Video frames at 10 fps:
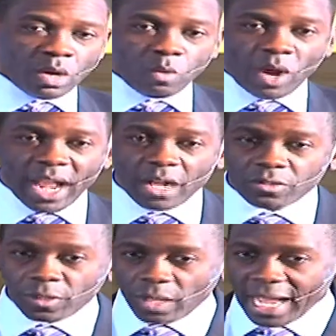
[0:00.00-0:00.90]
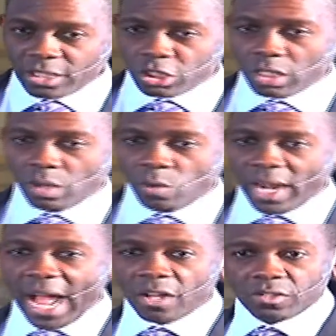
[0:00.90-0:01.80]
one house for Elijah, one
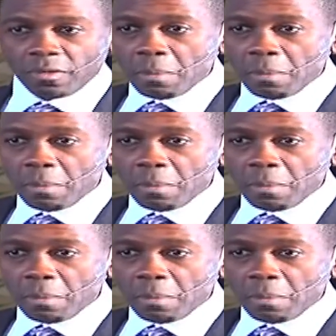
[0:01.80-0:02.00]
house for